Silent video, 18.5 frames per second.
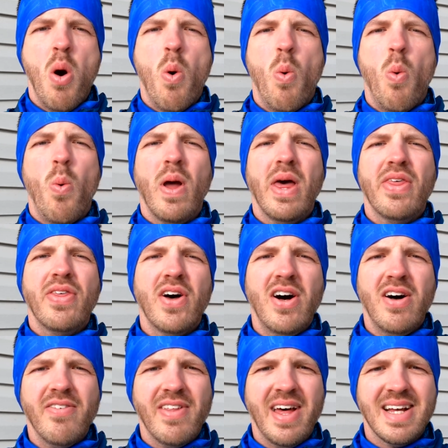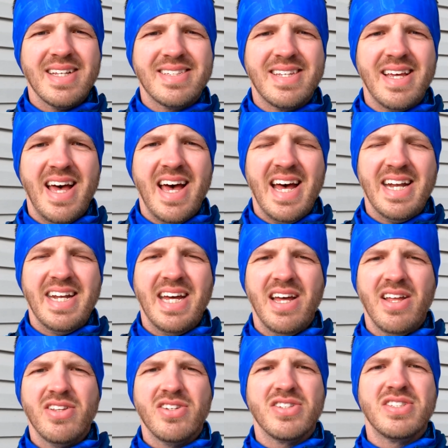With all that said,
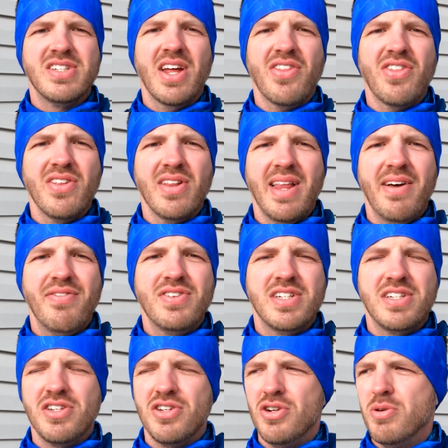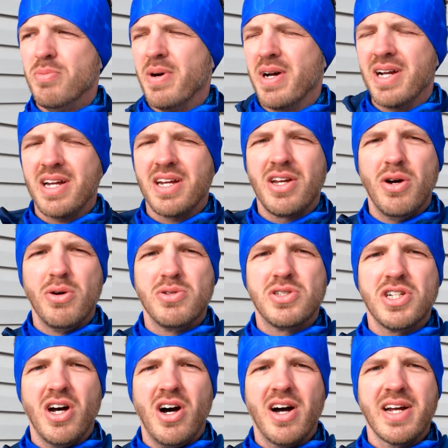there's nothing left to do but go
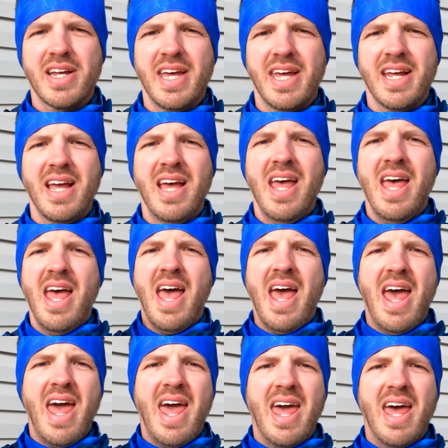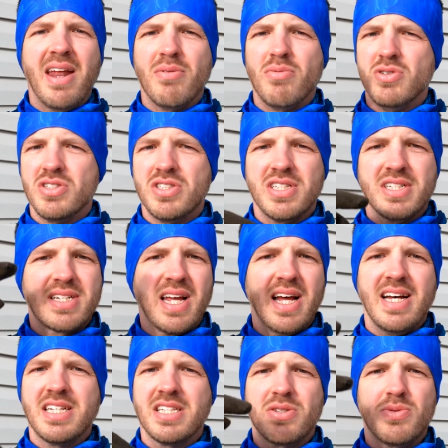jogging, and we'll just
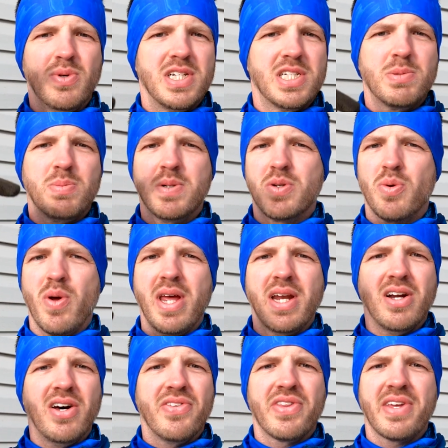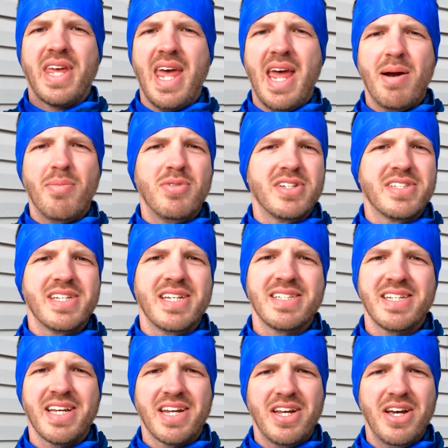kind of switch between all the cameras
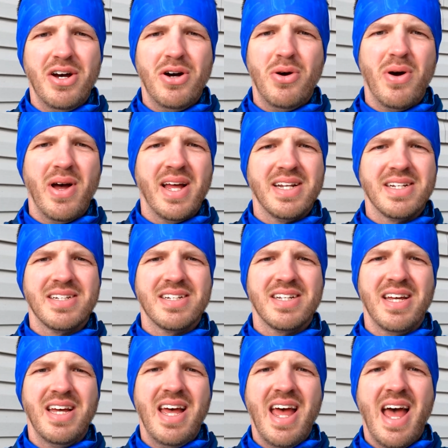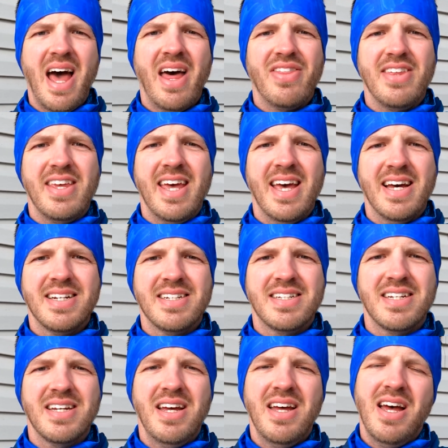as I go, and at the
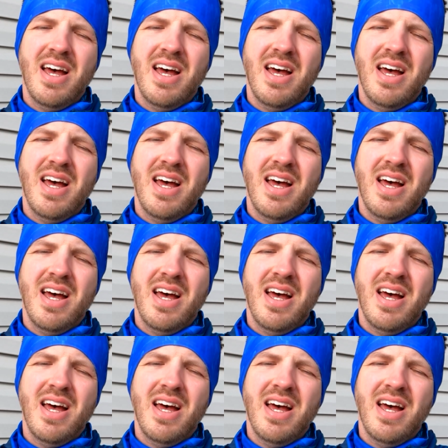end